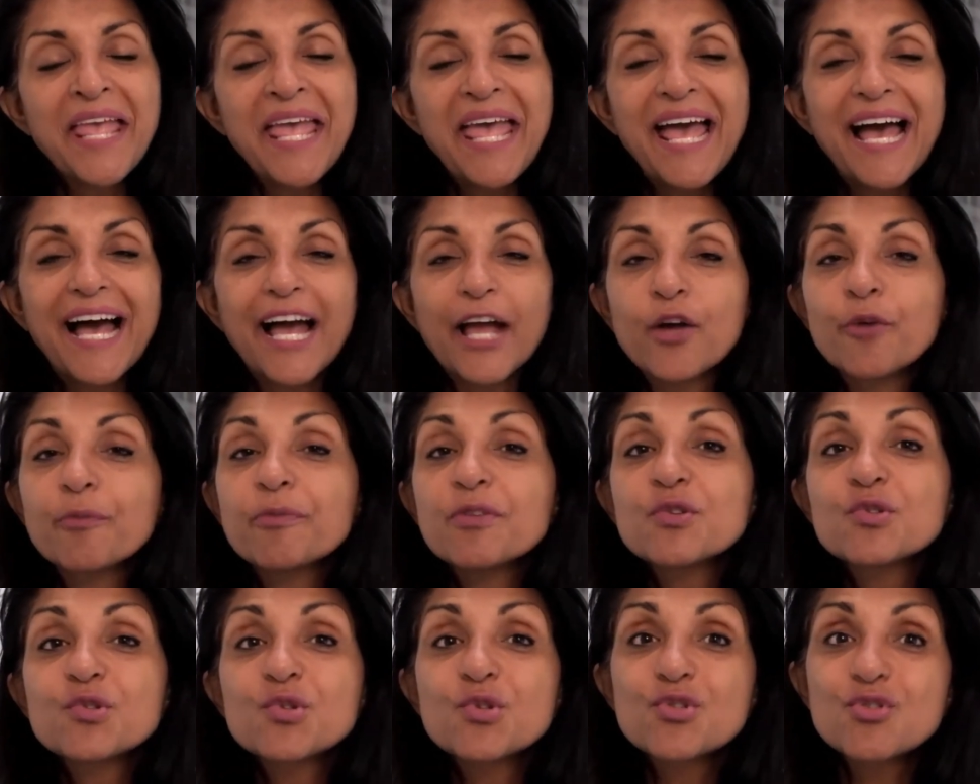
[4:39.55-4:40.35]
I hope
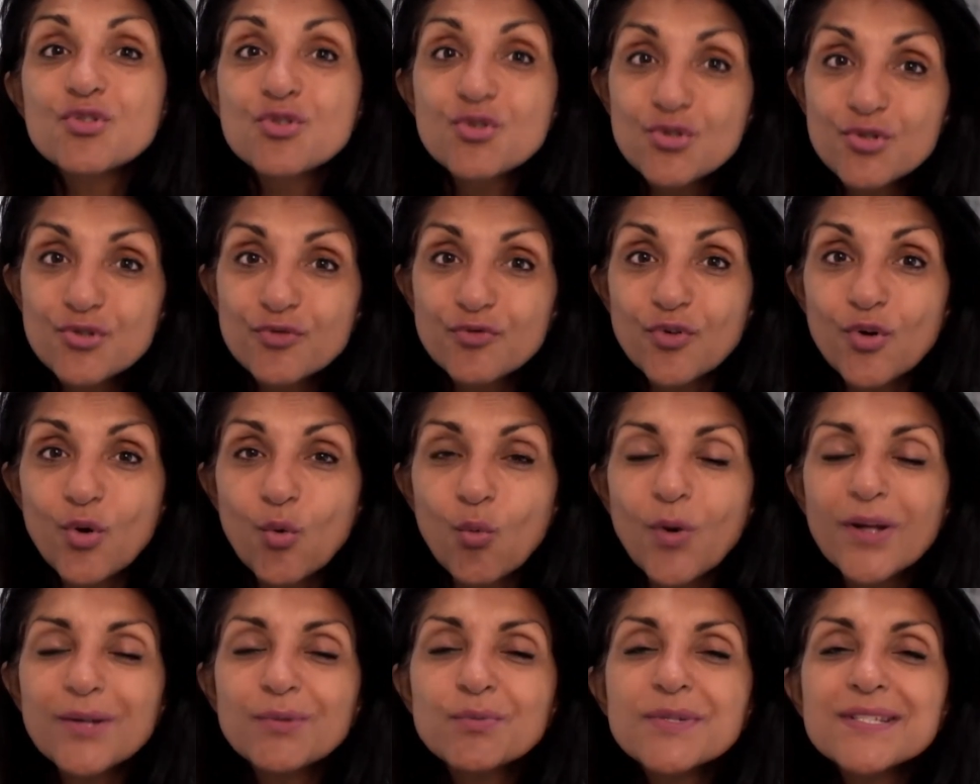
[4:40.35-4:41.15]
this was useful.
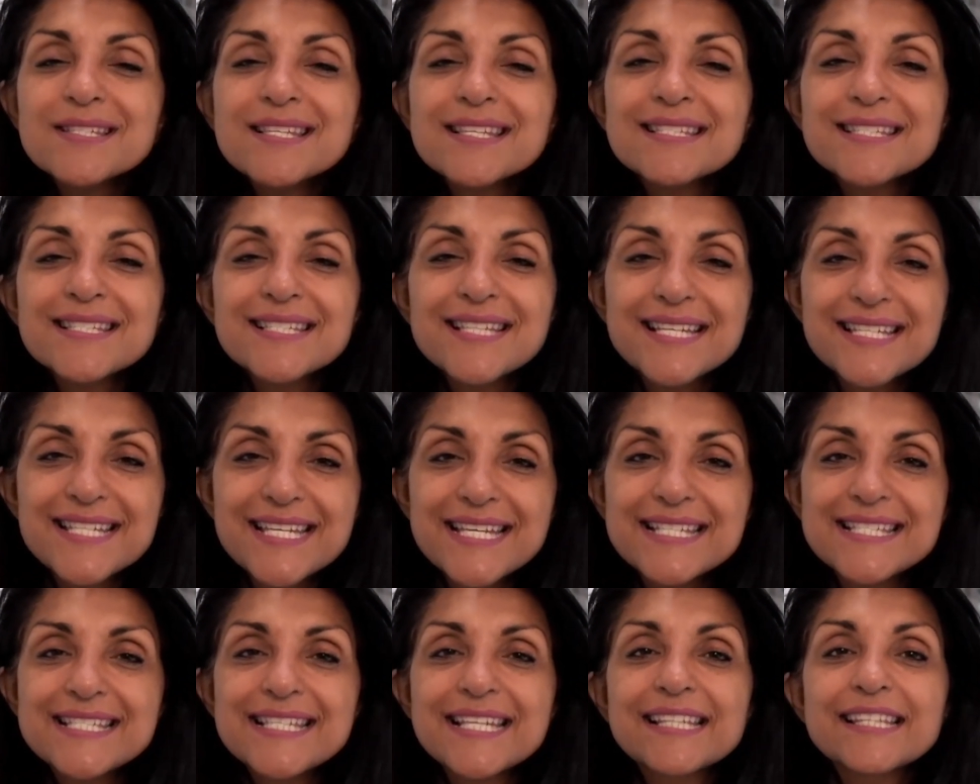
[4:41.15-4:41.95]
What was the
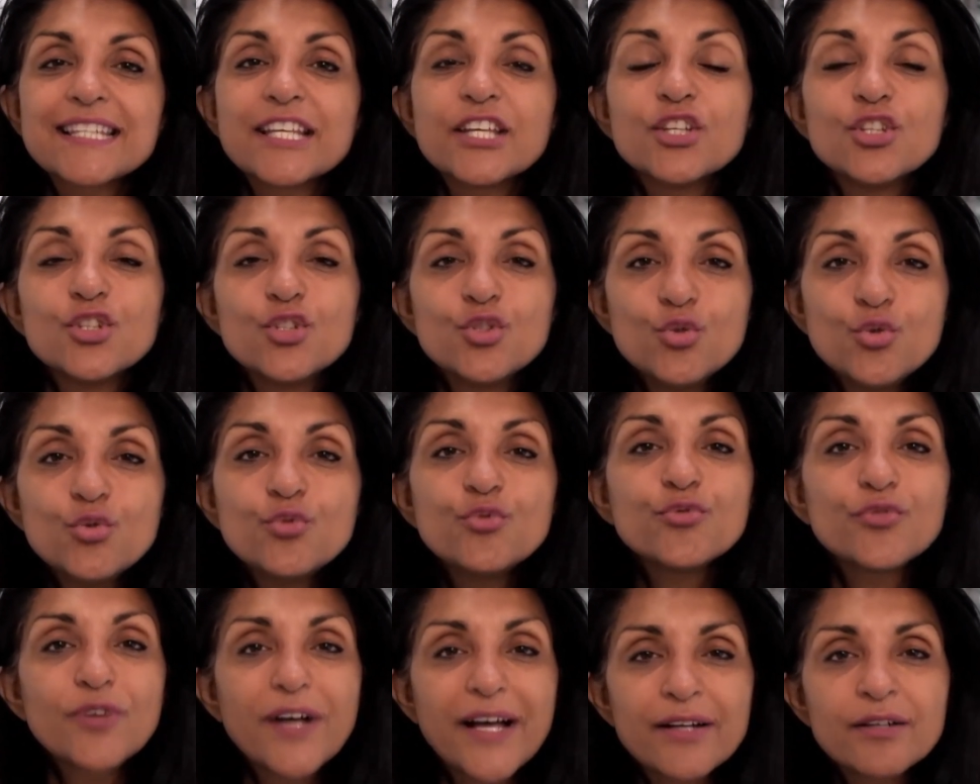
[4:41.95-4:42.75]
statistic that you
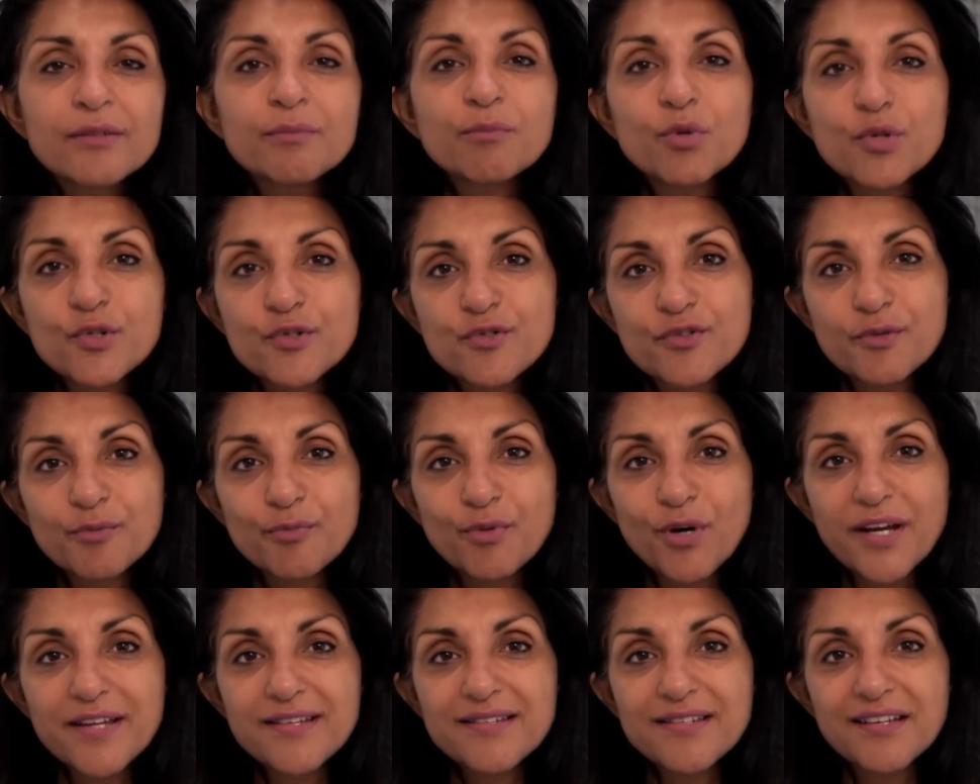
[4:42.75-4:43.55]
found more
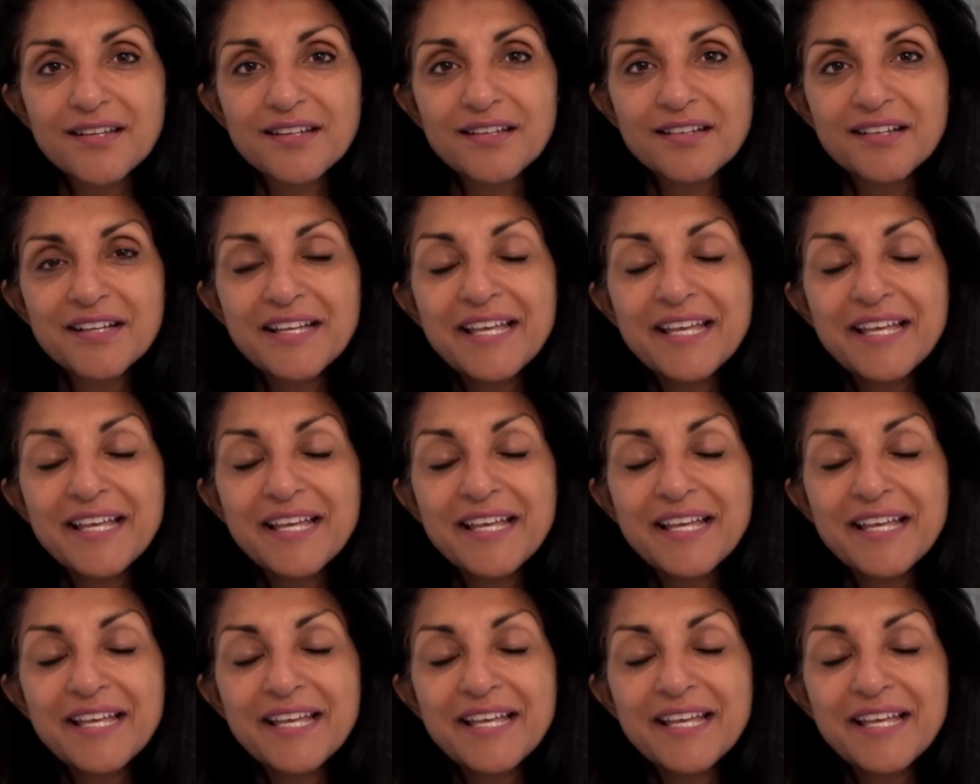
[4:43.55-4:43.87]
surprising?